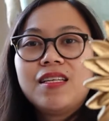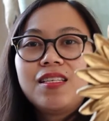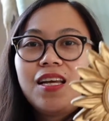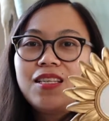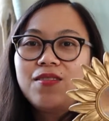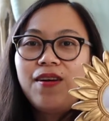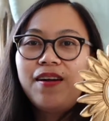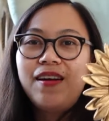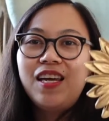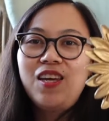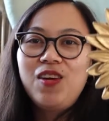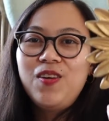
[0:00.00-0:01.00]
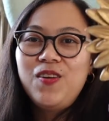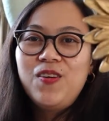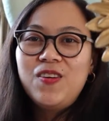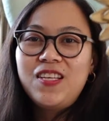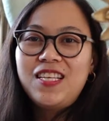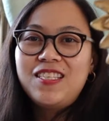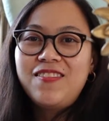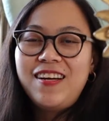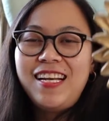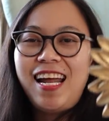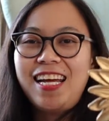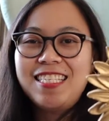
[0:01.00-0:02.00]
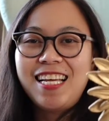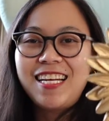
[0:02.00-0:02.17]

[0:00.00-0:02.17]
So it's very cute. It's very nice